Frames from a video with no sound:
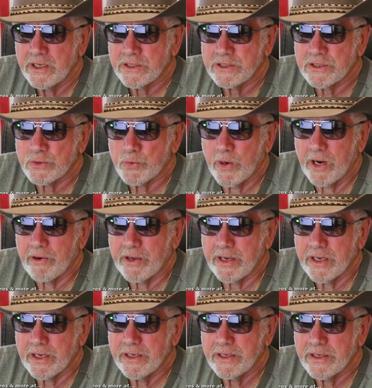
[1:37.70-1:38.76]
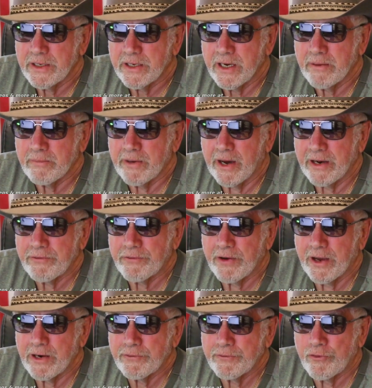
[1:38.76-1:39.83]
Swearing, a
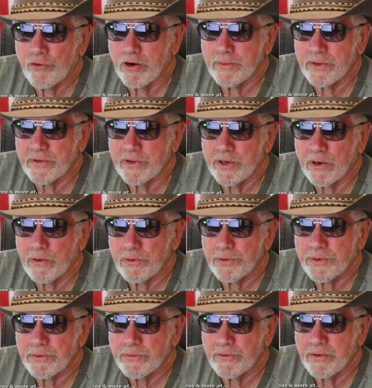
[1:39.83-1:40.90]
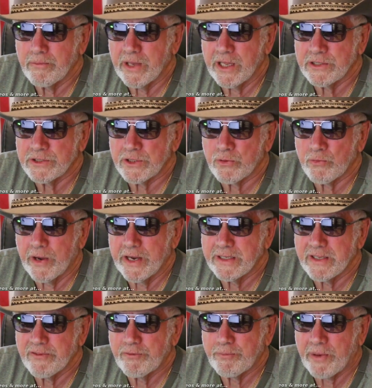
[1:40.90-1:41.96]
modified form of the oath, remains a
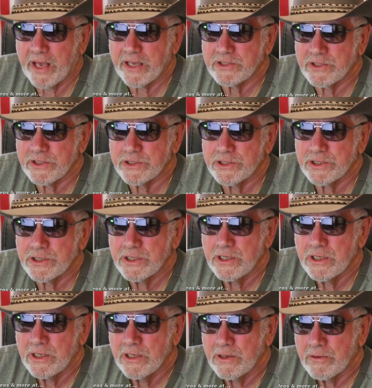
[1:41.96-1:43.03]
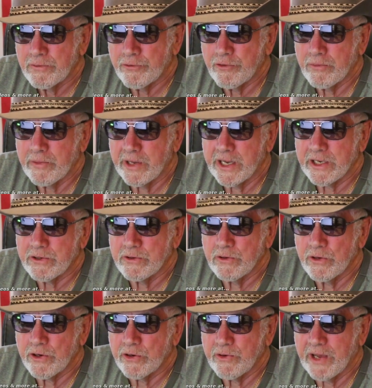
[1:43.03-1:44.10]
rite of passage for
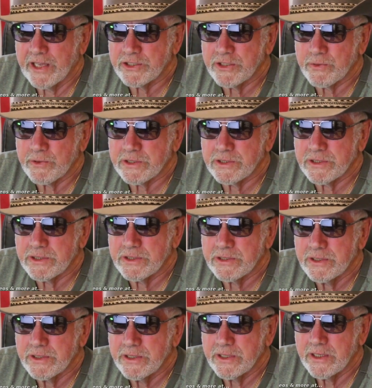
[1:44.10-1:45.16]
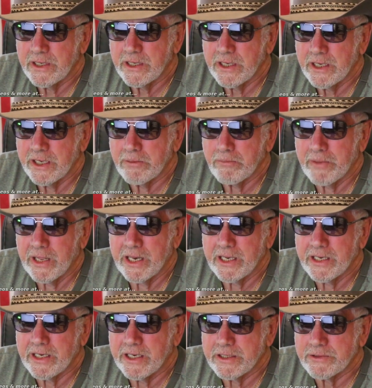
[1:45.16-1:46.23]
medical graduates in many
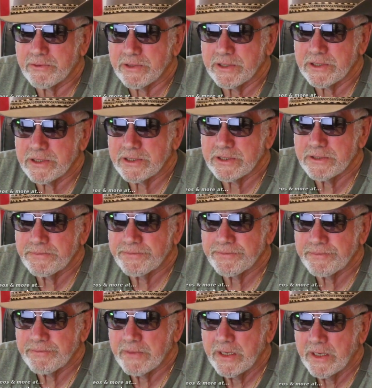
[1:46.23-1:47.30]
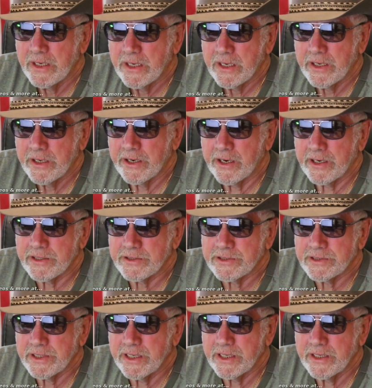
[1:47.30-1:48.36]
countries. You're going to
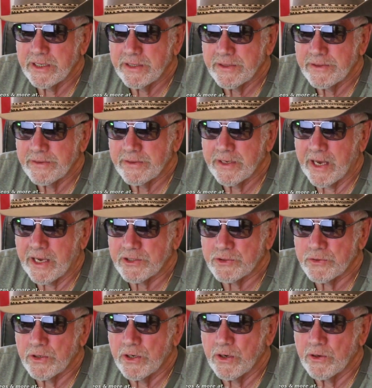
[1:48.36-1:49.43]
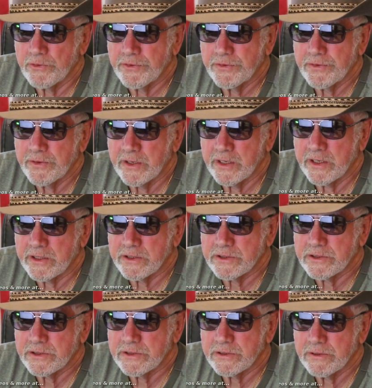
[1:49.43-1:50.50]
see the actual oath in
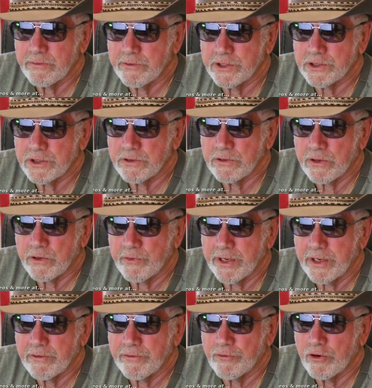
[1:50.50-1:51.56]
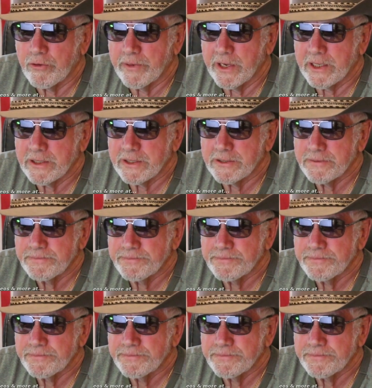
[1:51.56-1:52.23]
its original Greek format.